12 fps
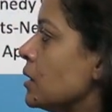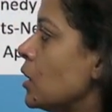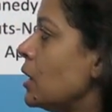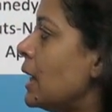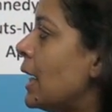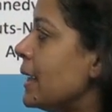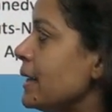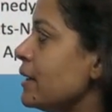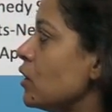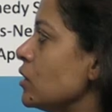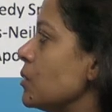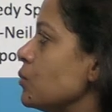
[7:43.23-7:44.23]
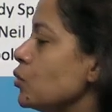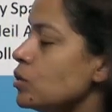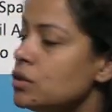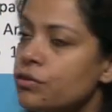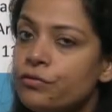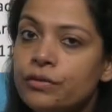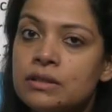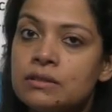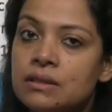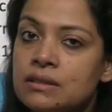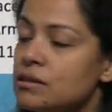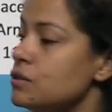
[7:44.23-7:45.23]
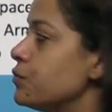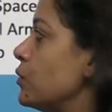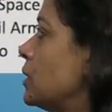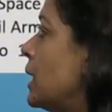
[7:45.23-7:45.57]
Now landing on the moon, the first successful